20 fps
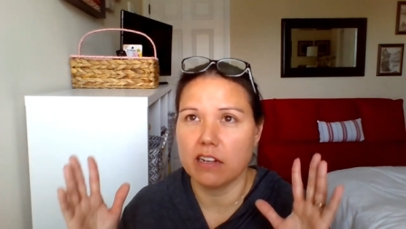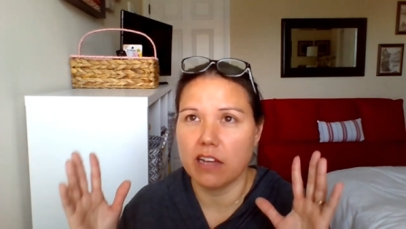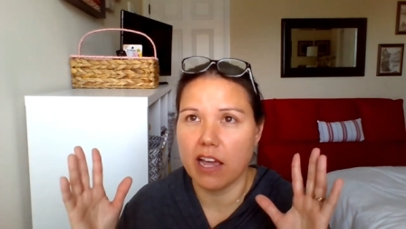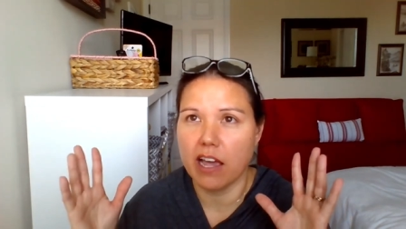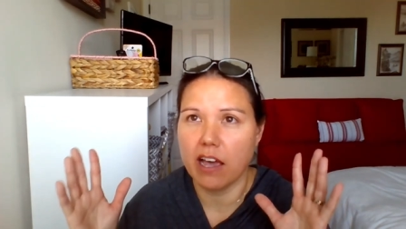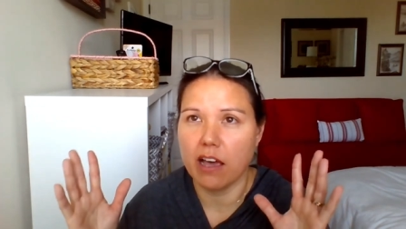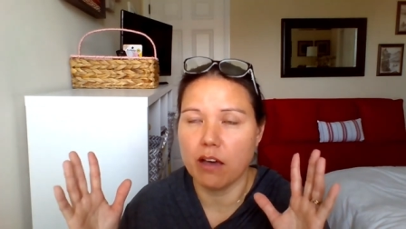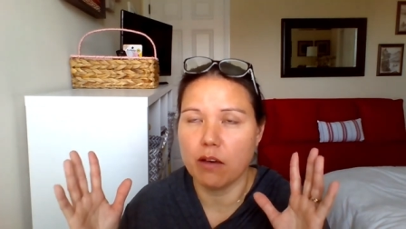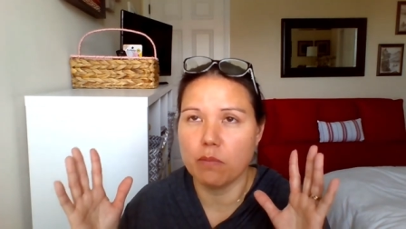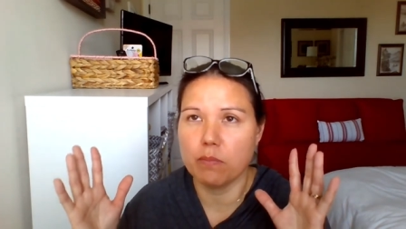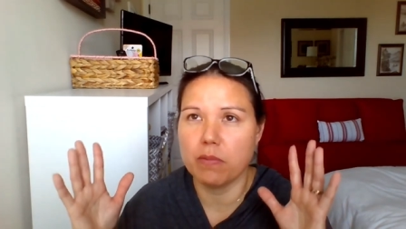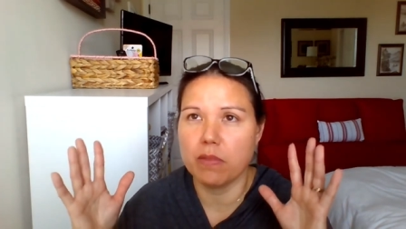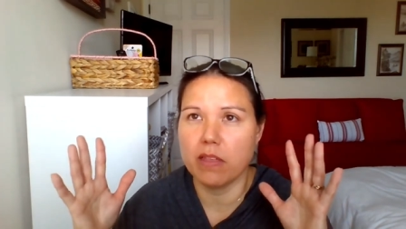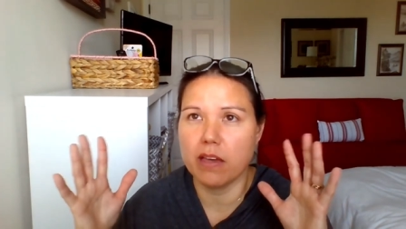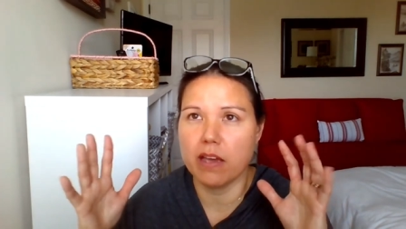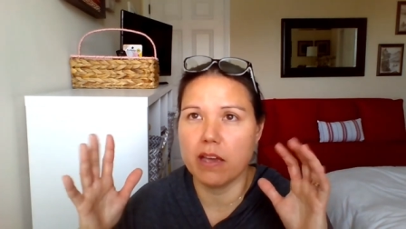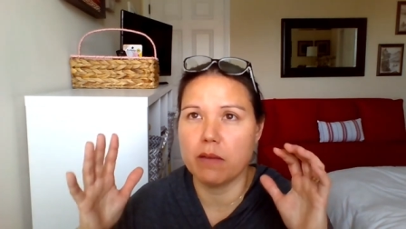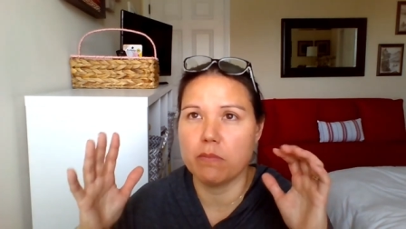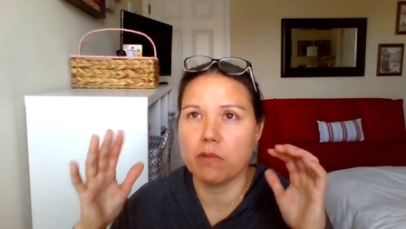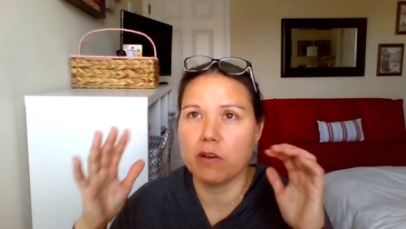help
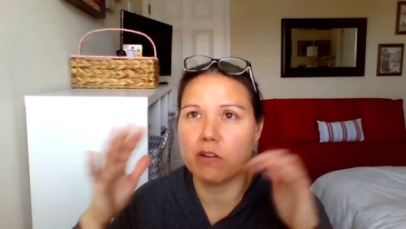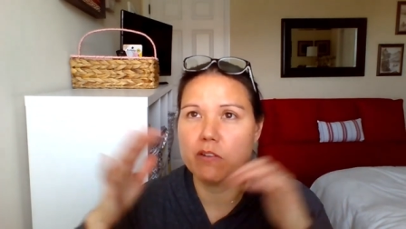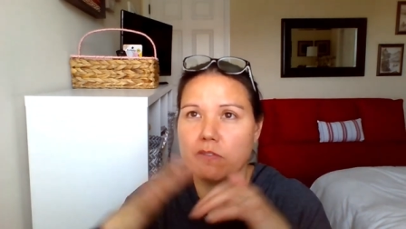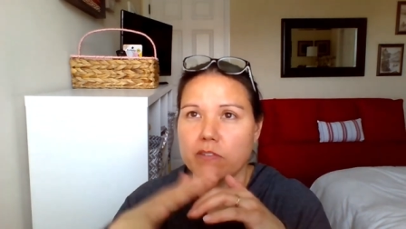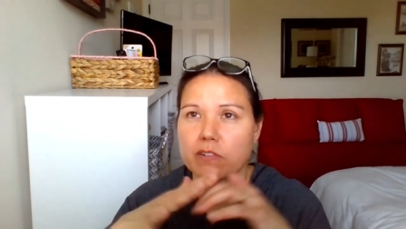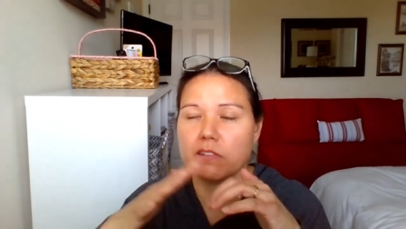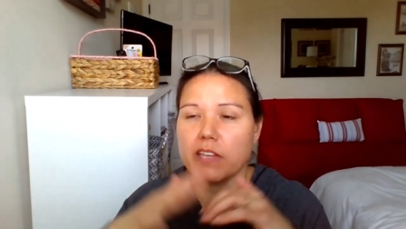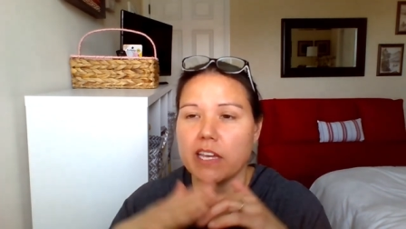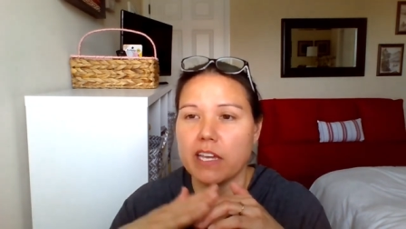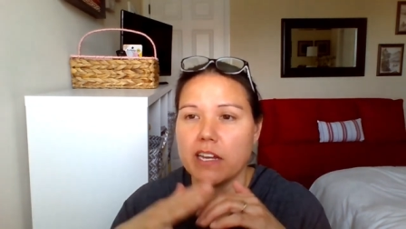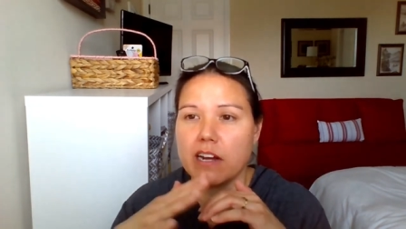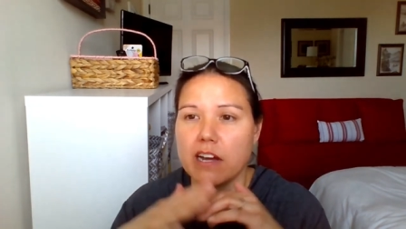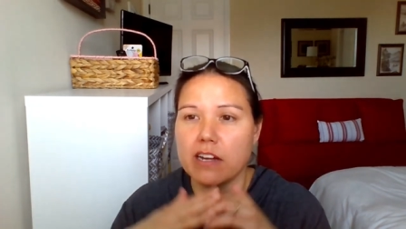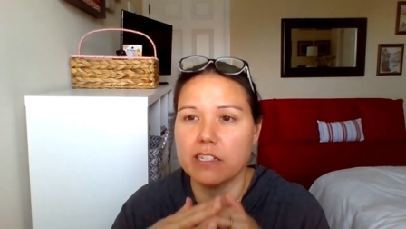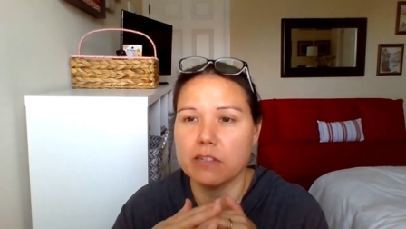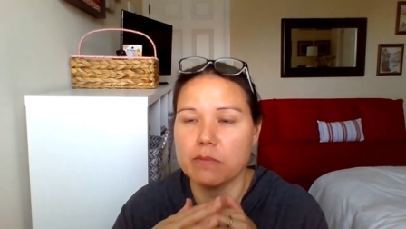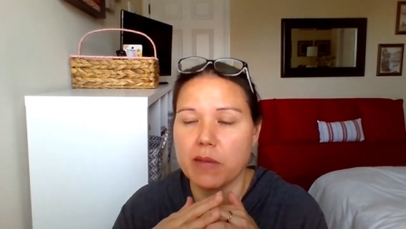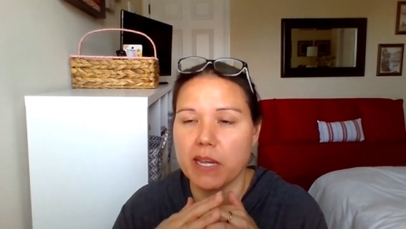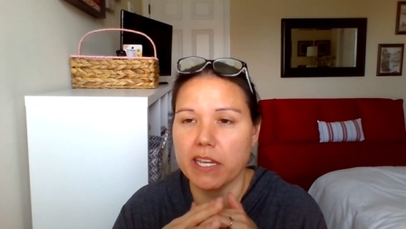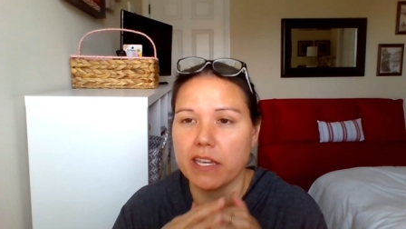them overlay it
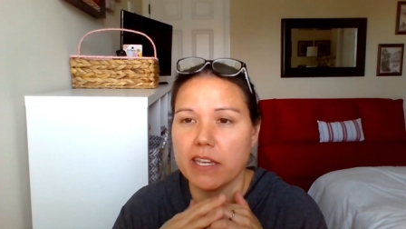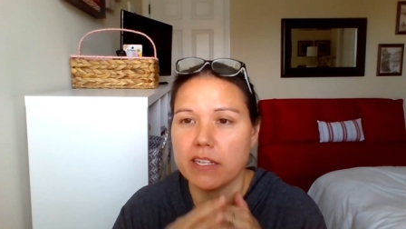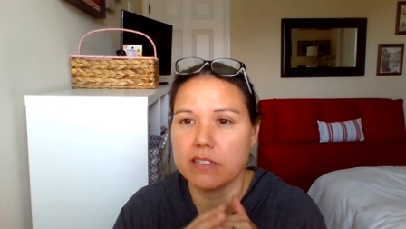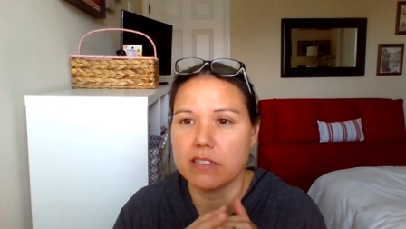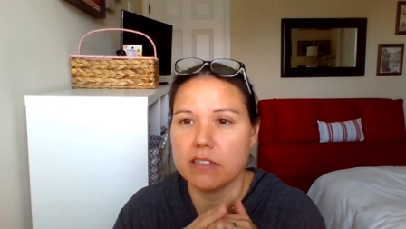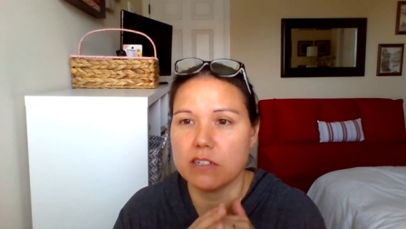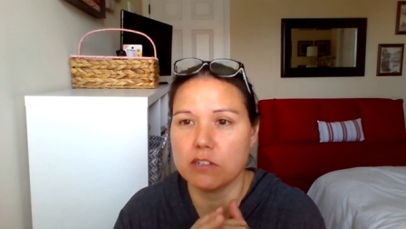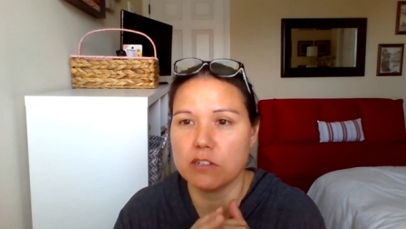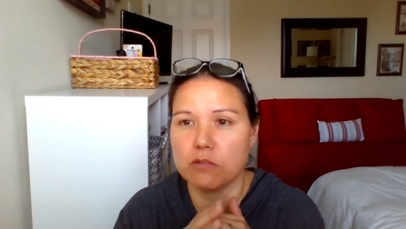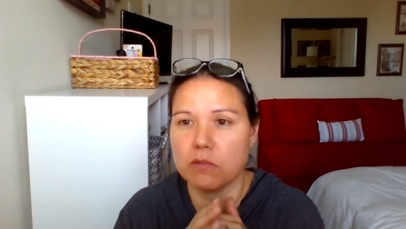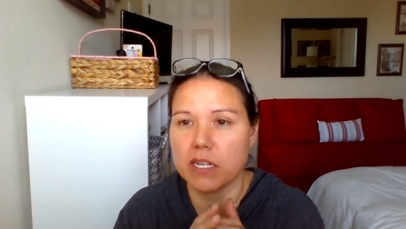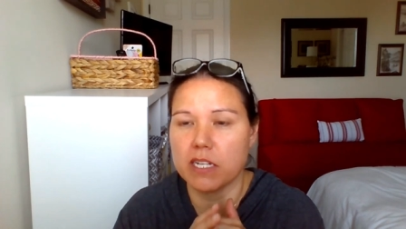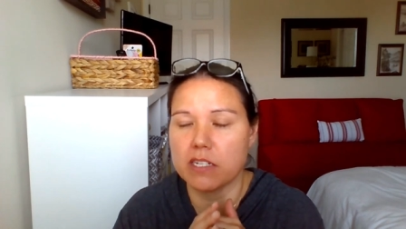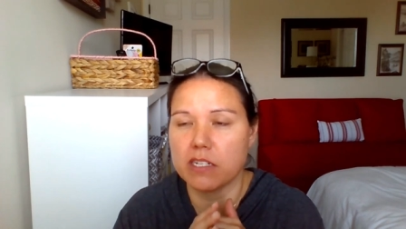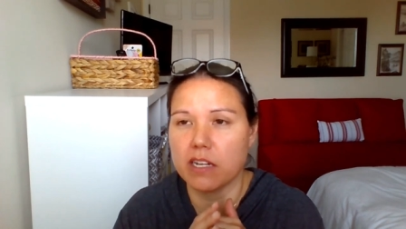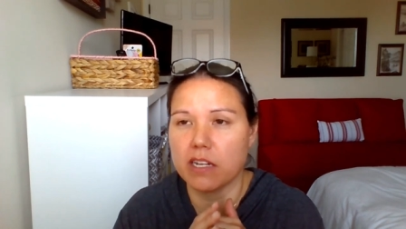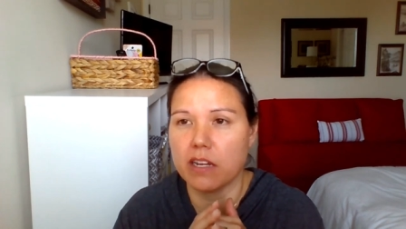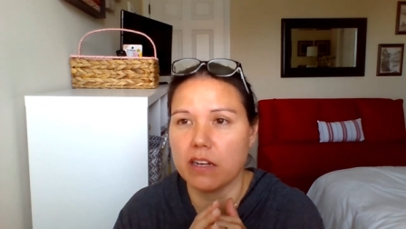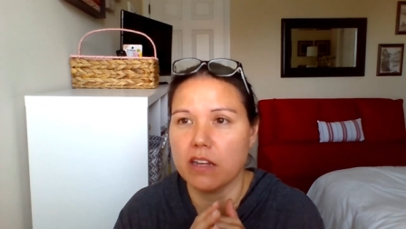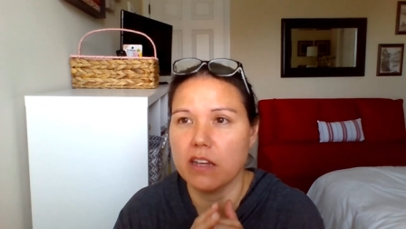onto my kid's
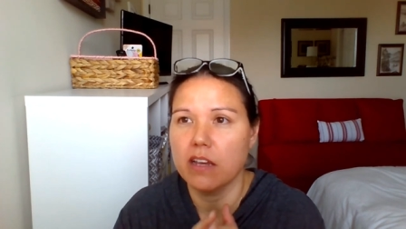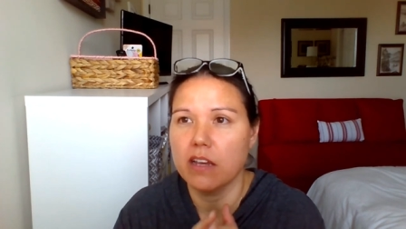situation.